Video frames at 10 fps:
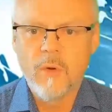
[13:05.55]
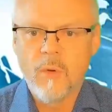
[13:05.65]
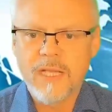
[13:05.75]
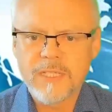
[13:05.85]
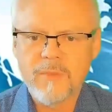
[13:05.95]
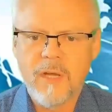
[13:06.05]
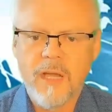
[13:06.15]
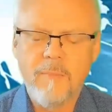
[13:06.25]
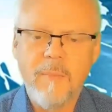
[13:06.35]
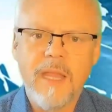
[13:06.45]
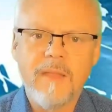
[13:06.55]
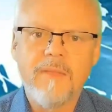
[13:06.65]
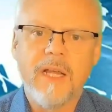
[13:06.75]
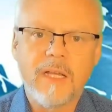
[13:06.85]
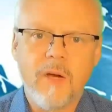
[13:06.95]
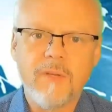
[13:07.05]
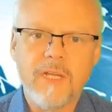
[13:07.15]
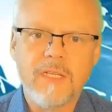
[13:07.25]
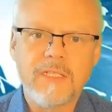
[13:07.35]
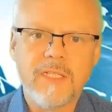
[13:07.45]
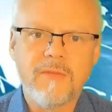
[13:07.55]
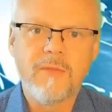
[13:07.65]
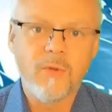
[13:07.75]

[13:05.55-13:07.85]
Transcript: will expedite many of their current initiatives